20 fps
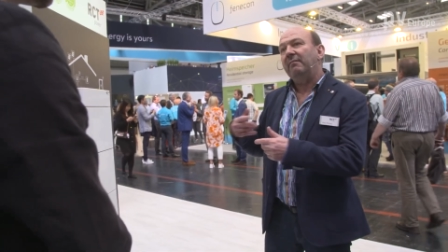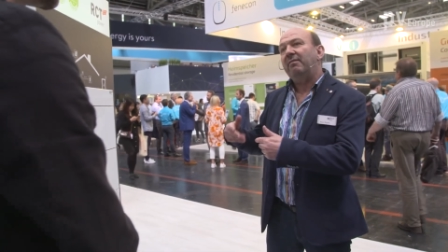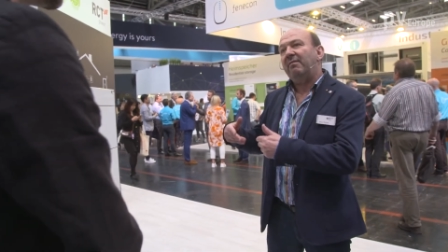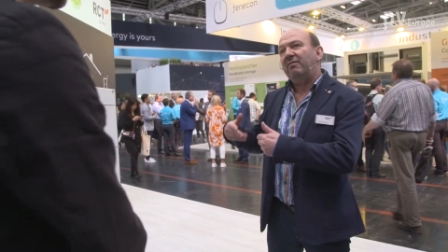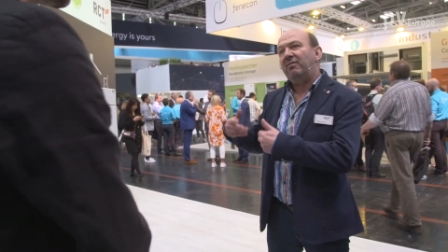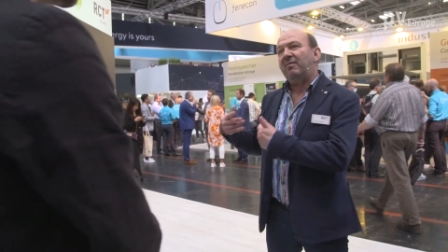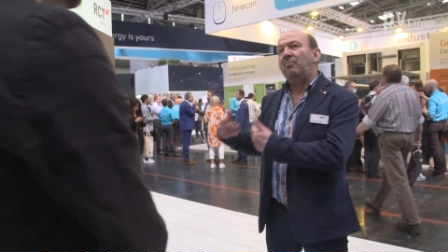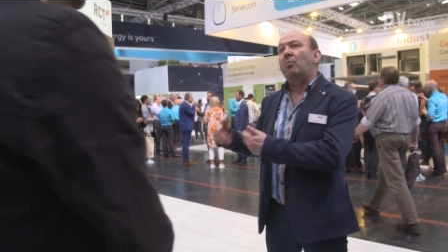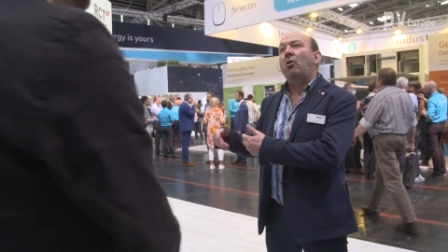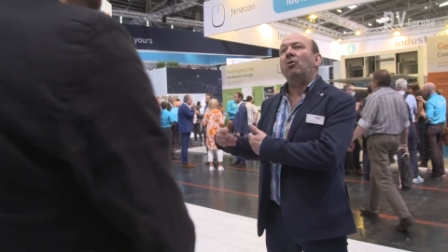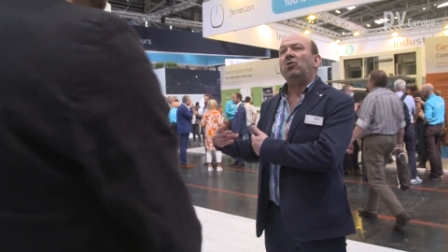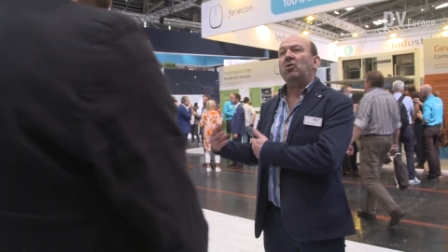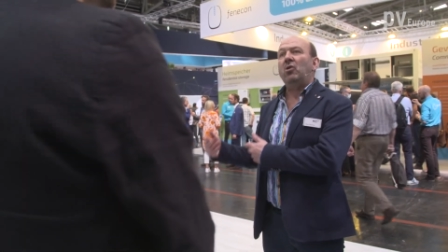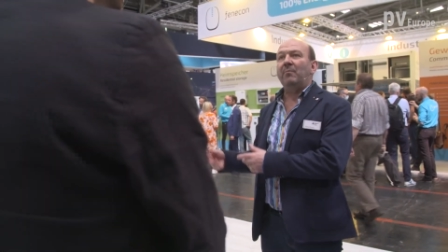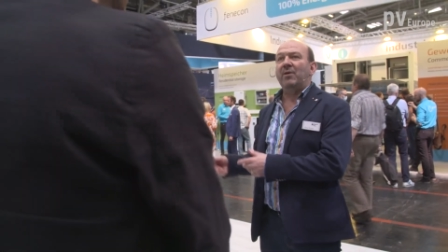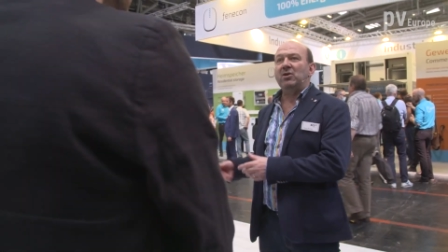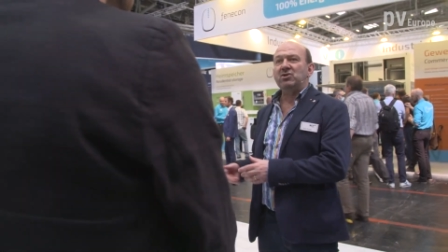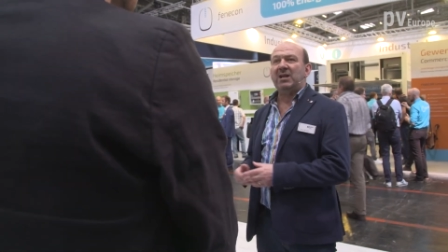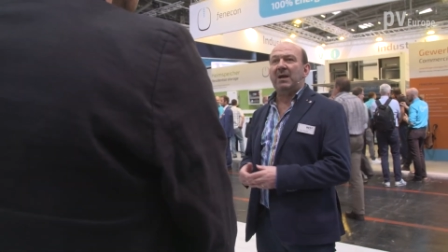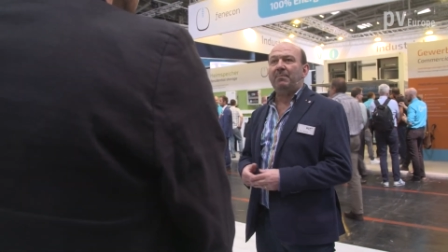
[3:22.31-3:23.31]
small
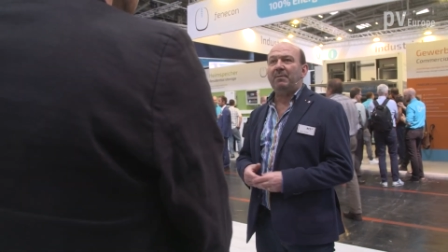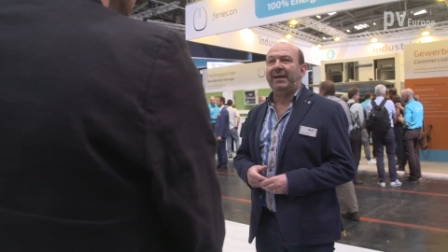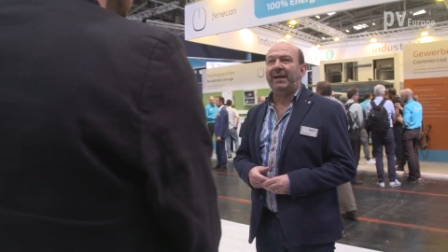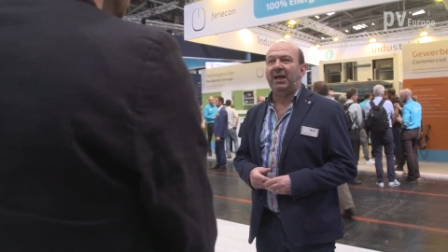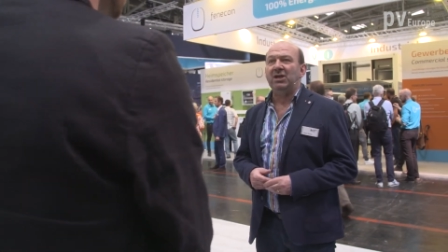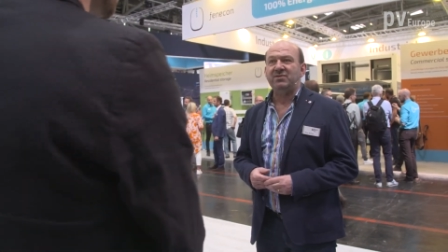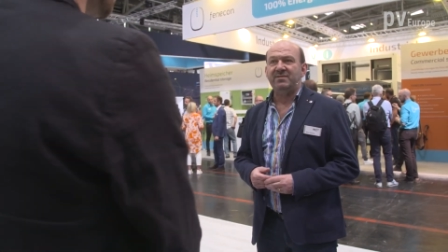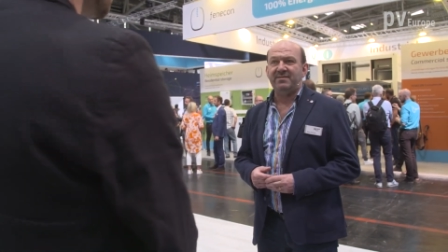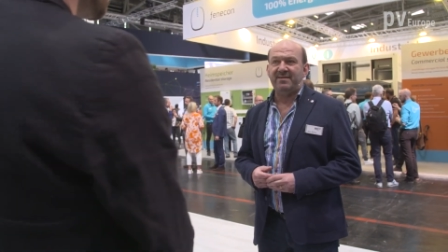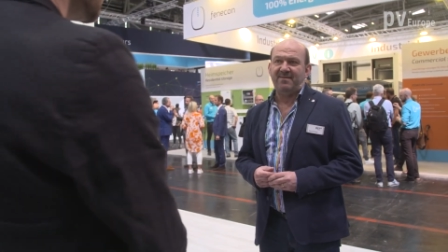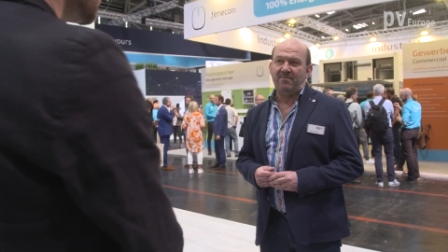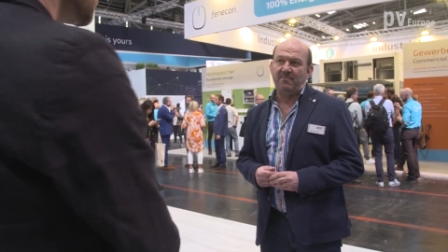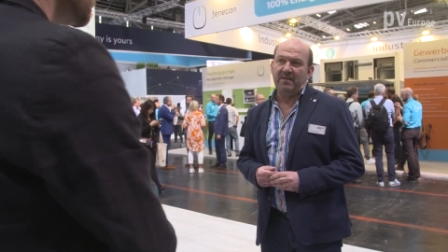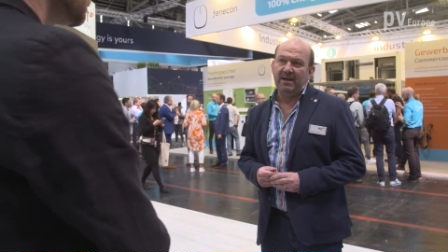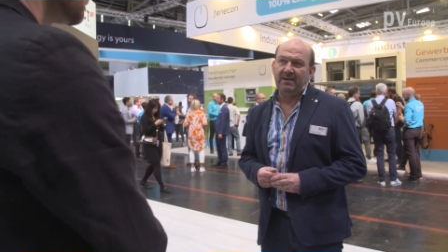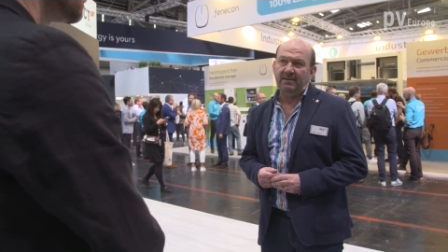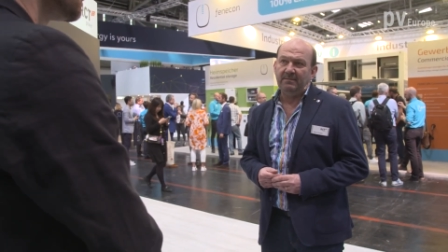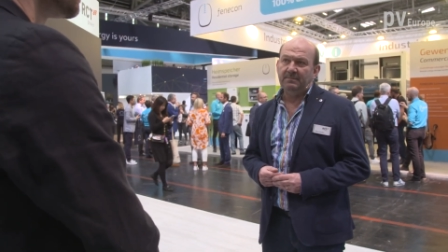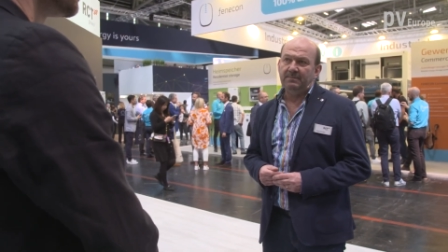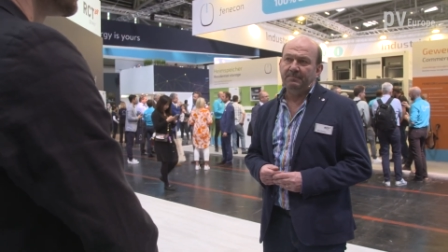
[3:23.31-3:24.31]
commercial commercial applications as
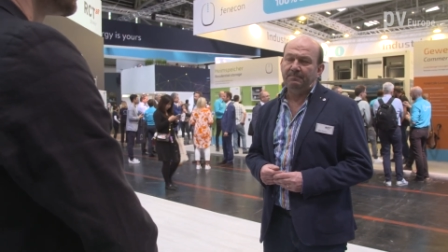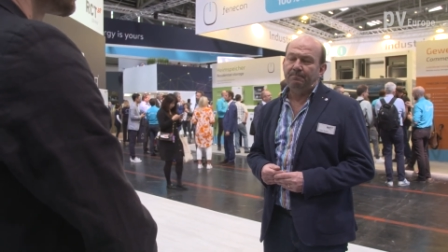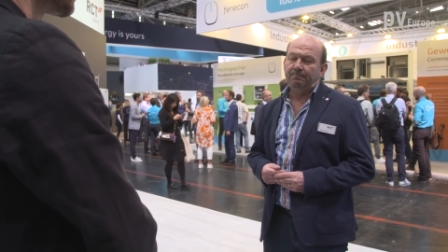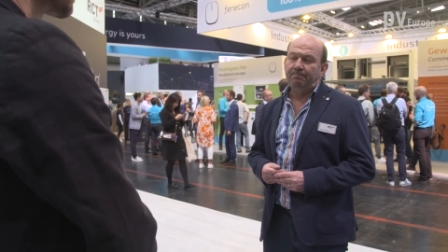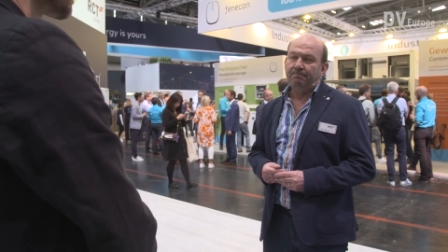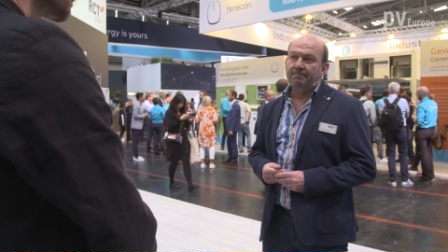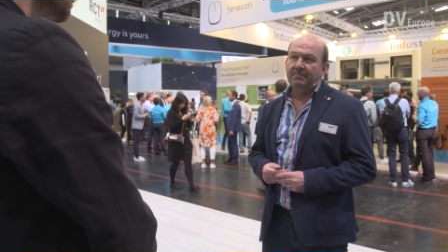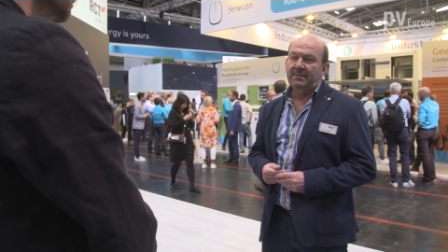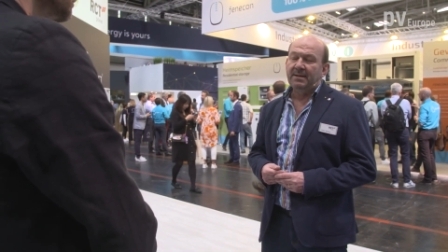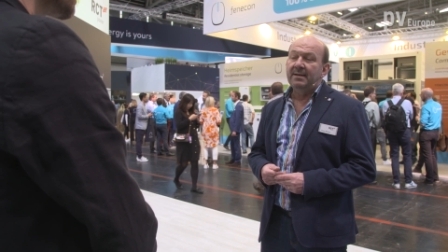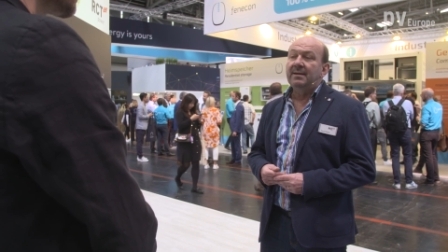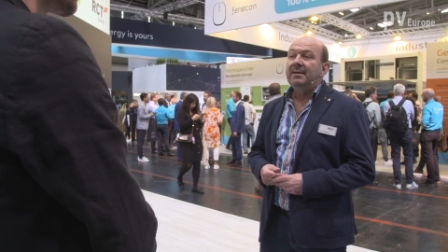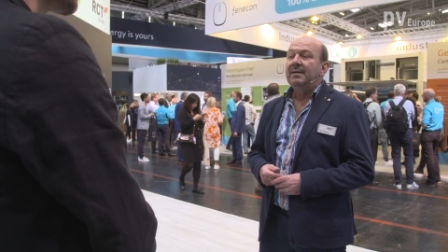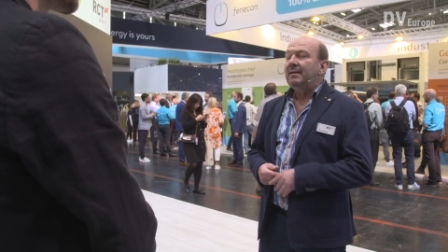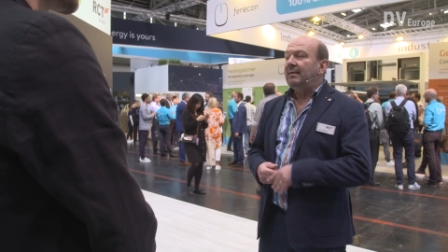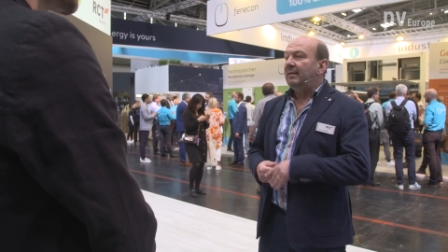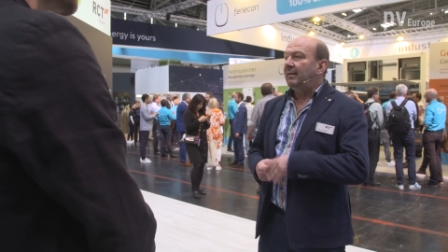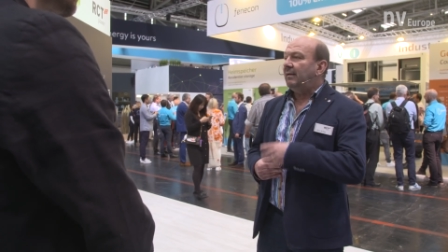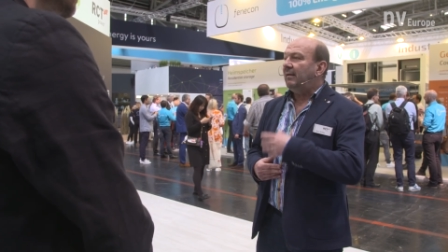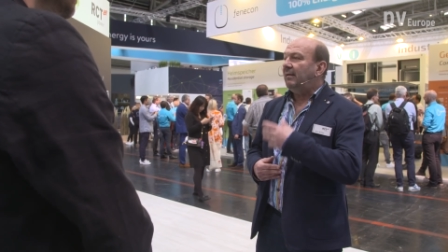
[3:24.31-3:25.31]
well.
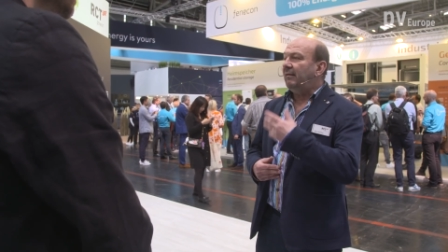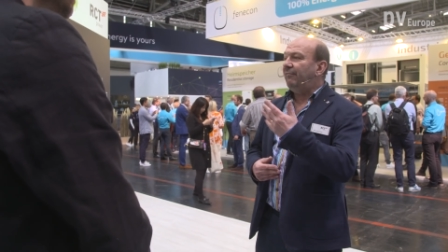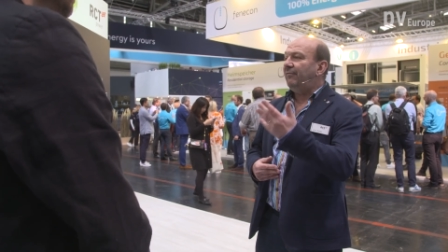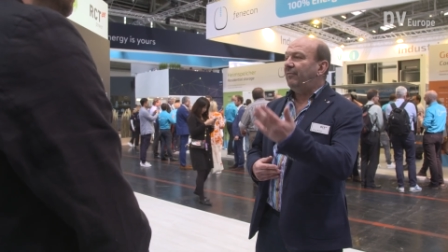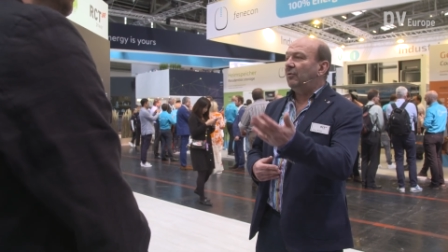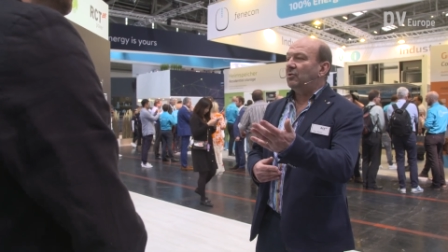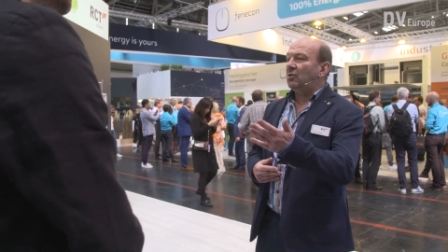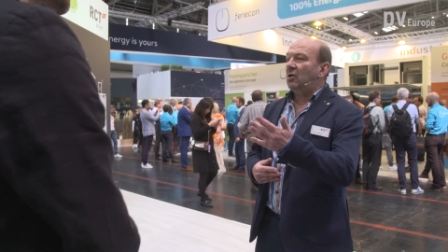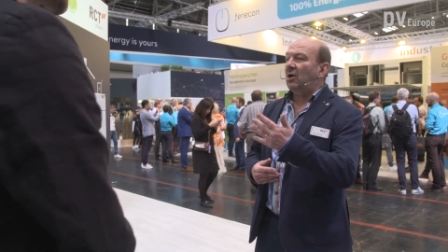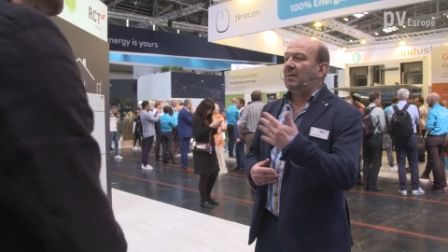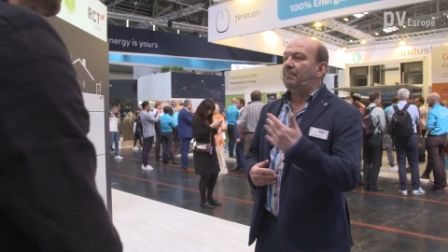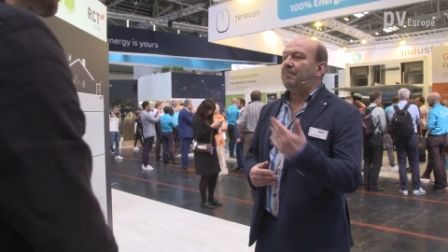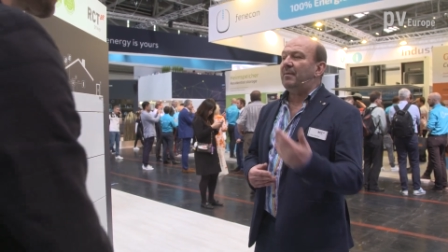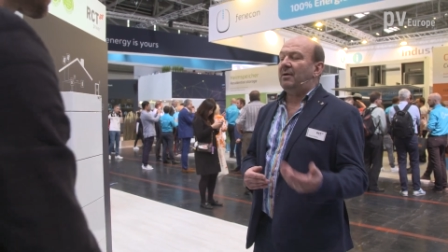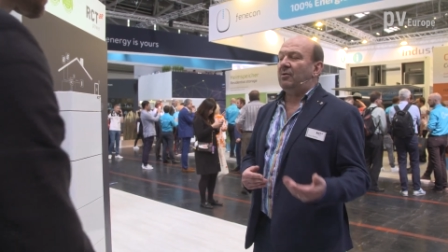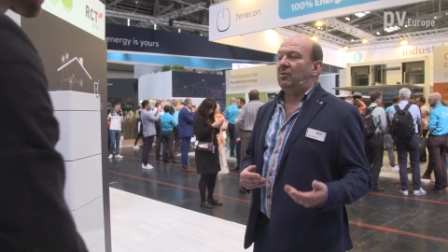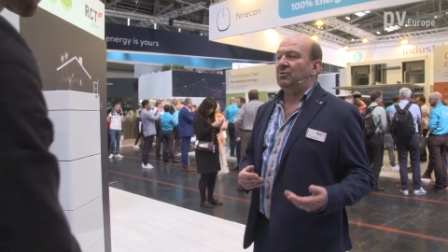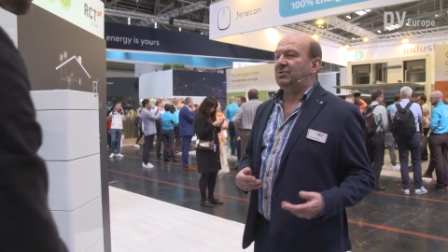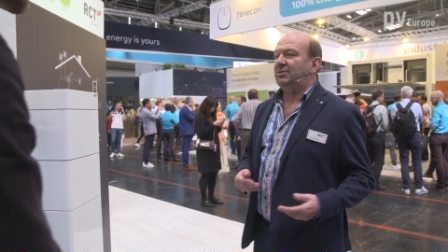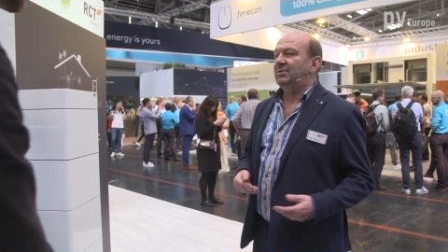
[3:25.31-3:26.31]
If you talk
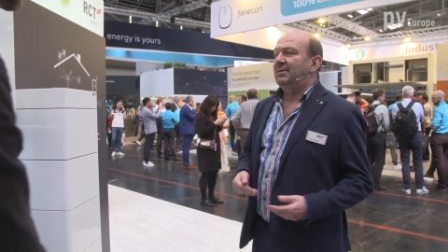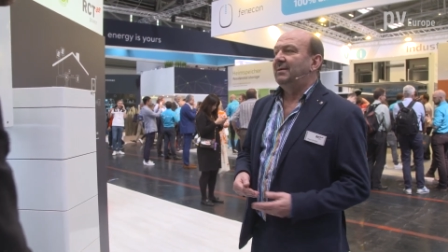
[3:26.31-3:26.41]
about